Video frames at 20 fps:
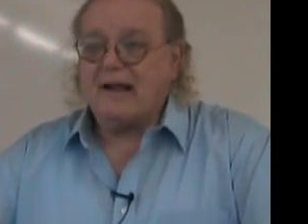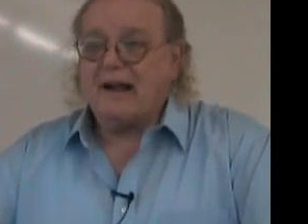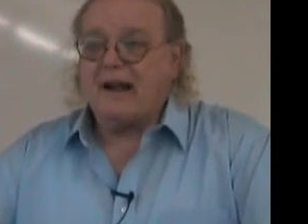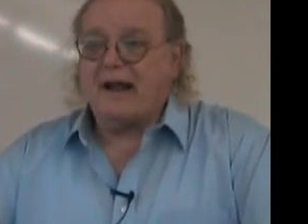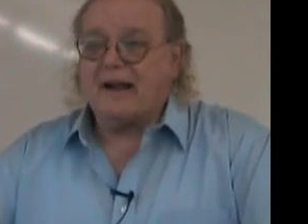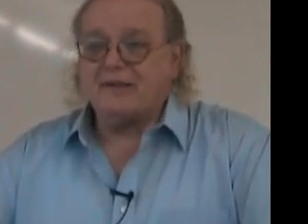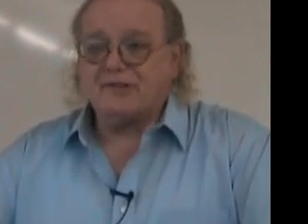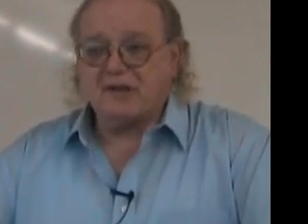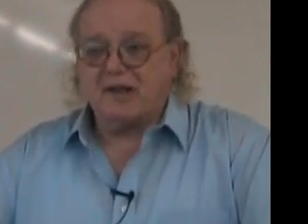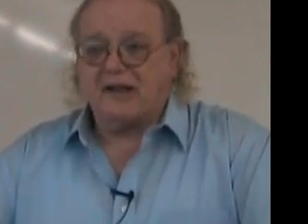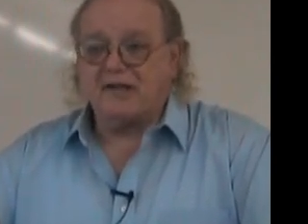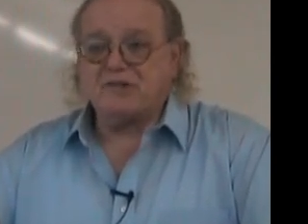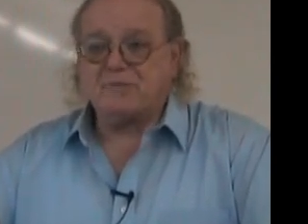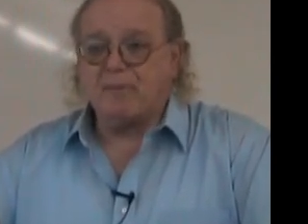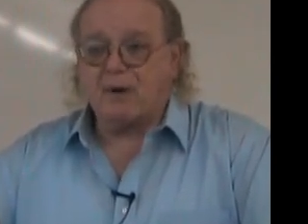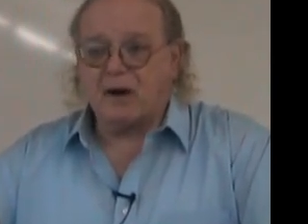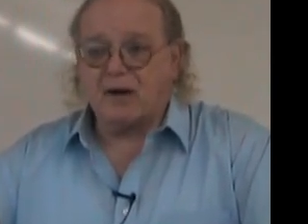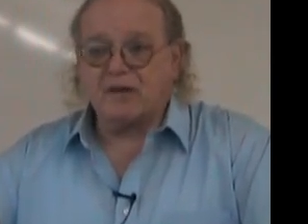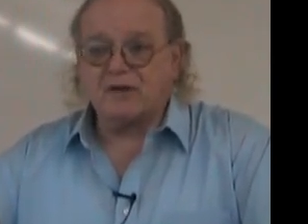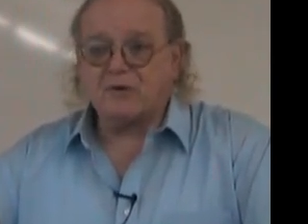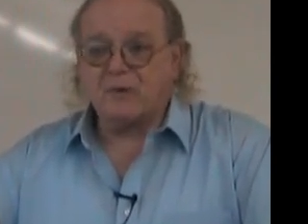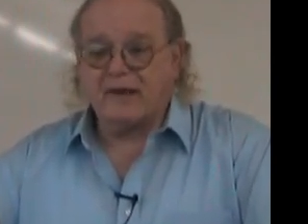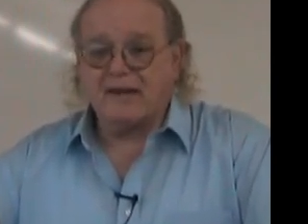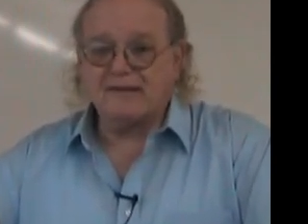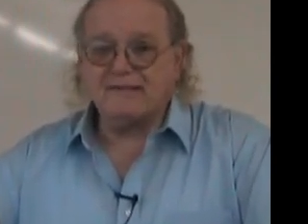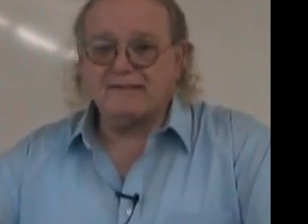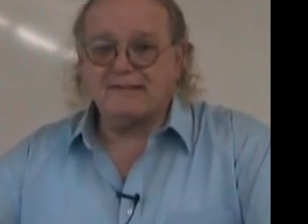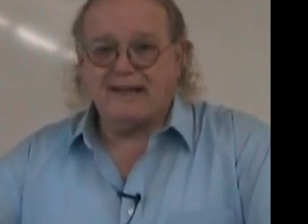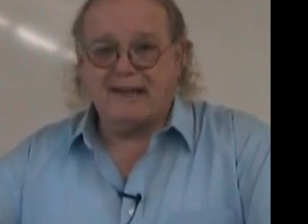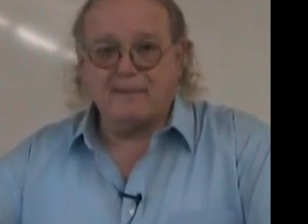and change Mark
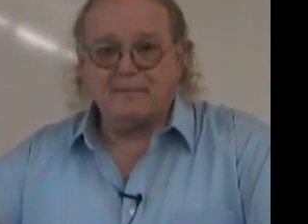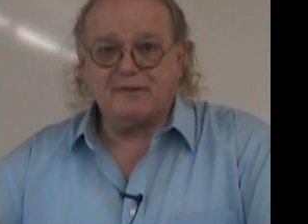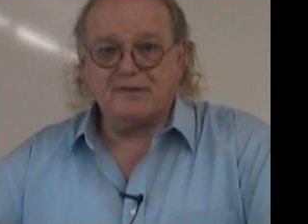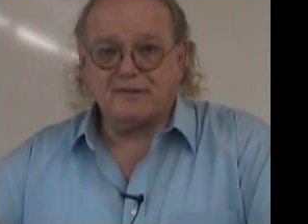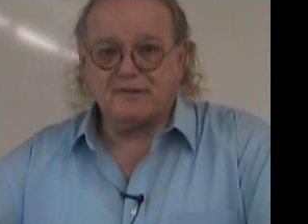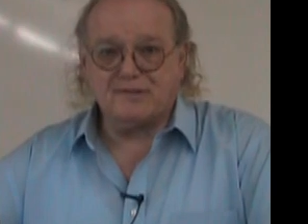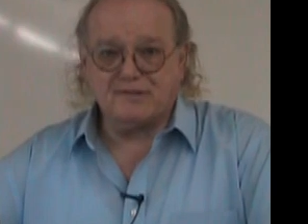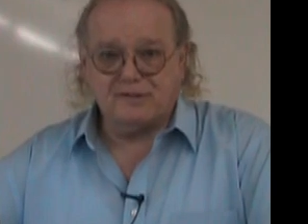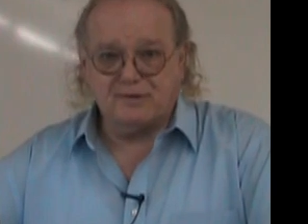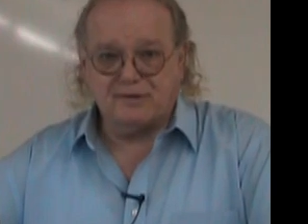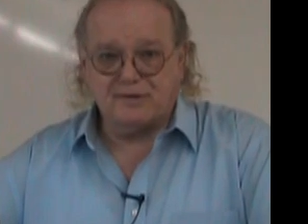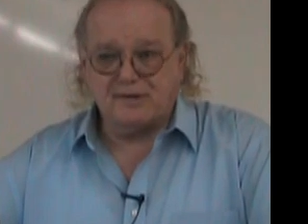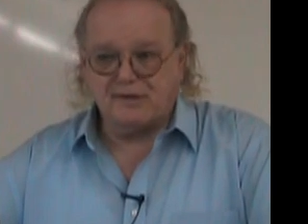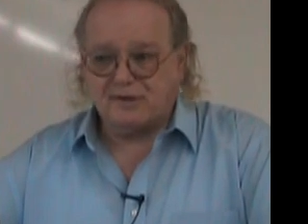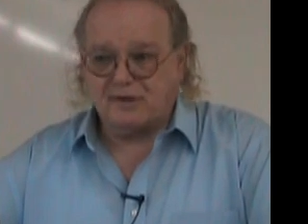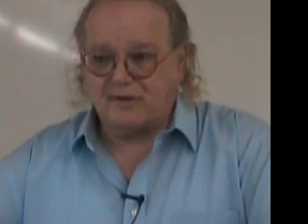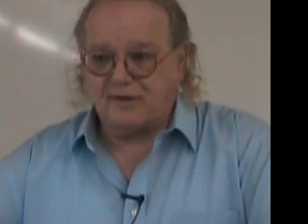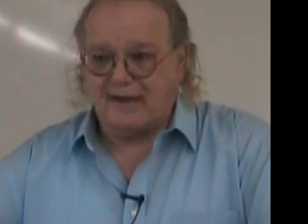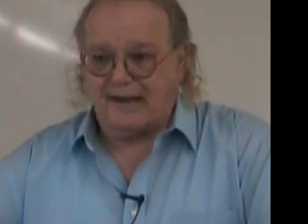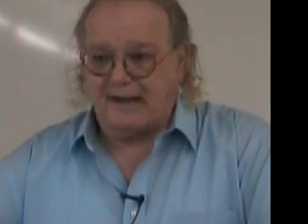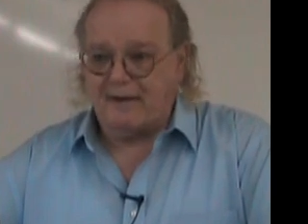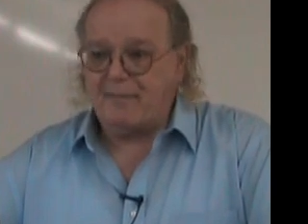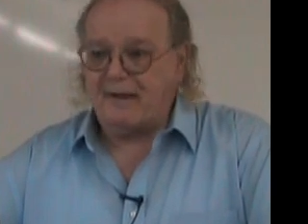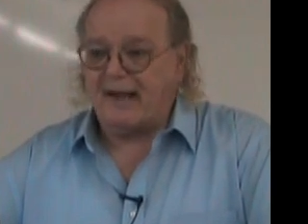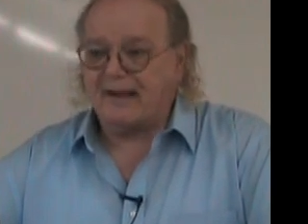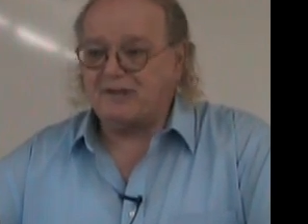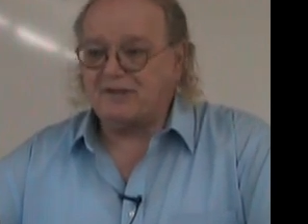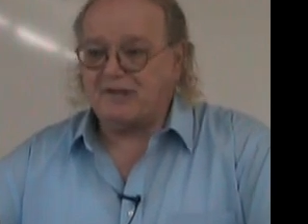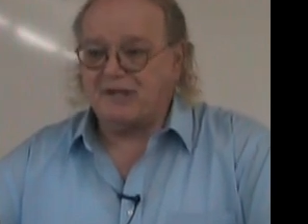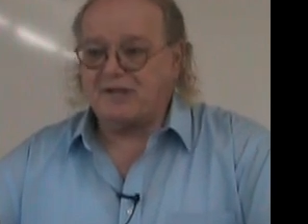Twain's name to the student's own name
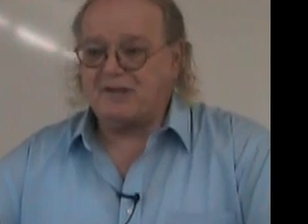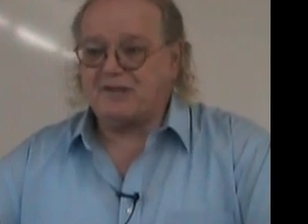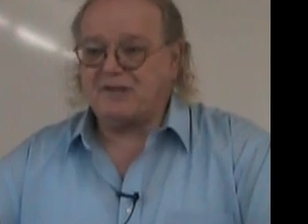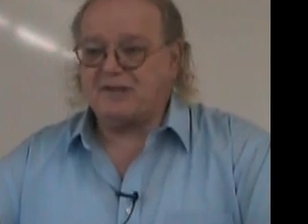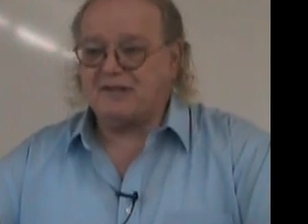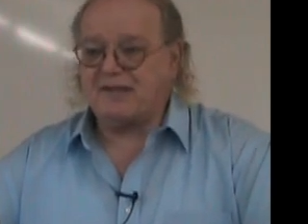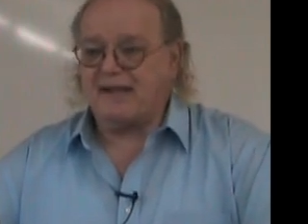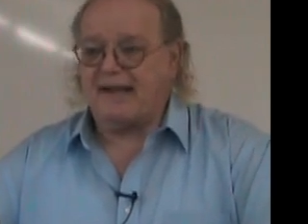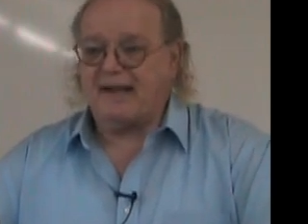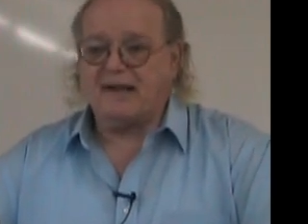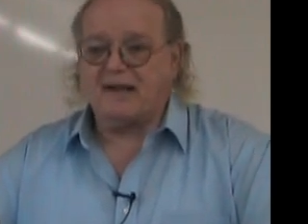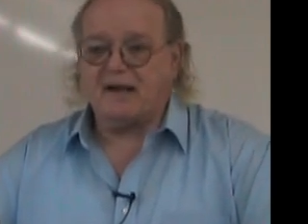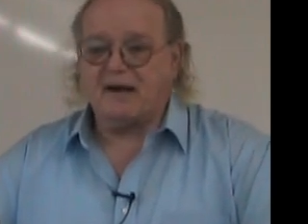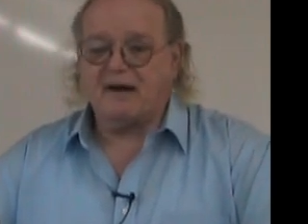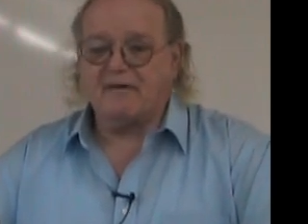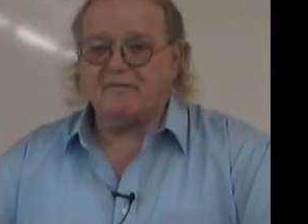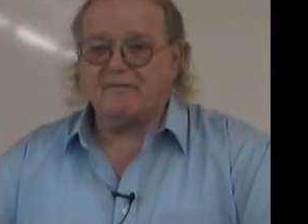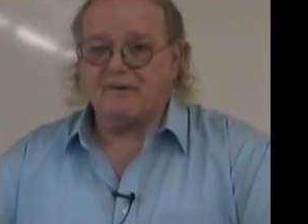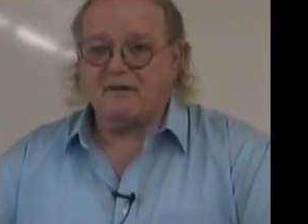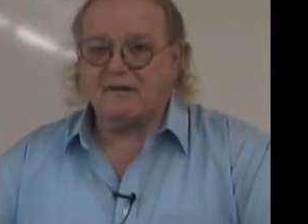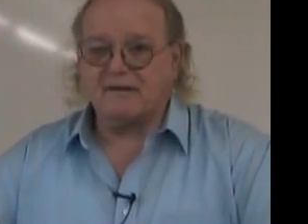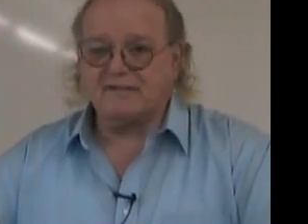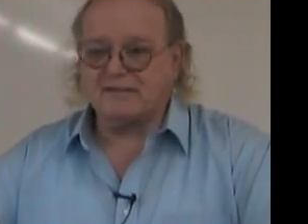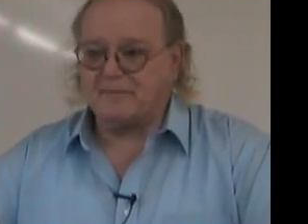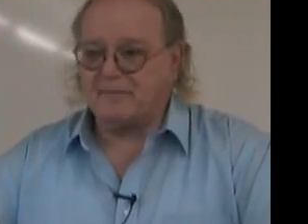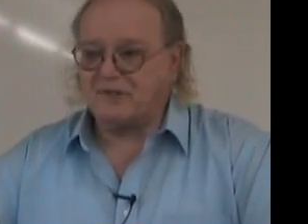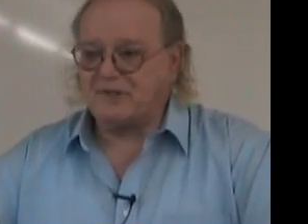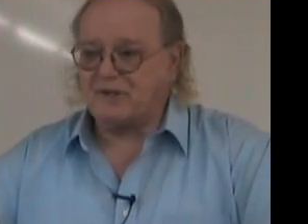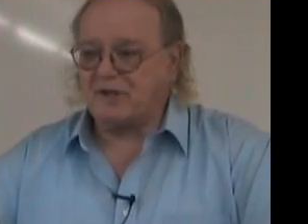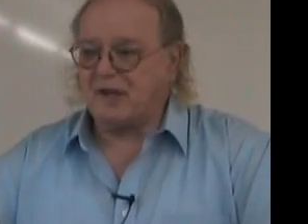and change the date of
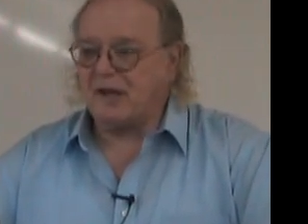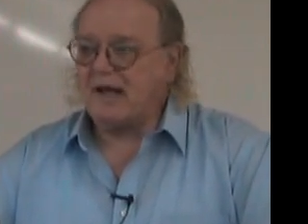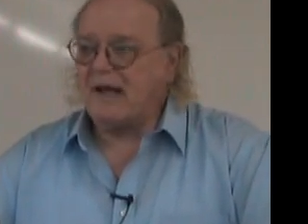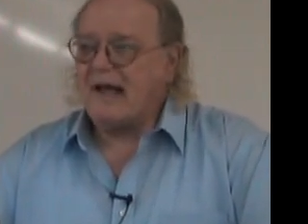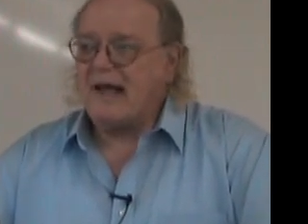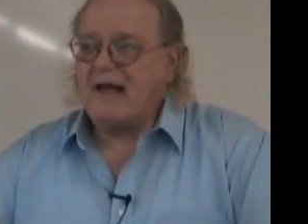submission.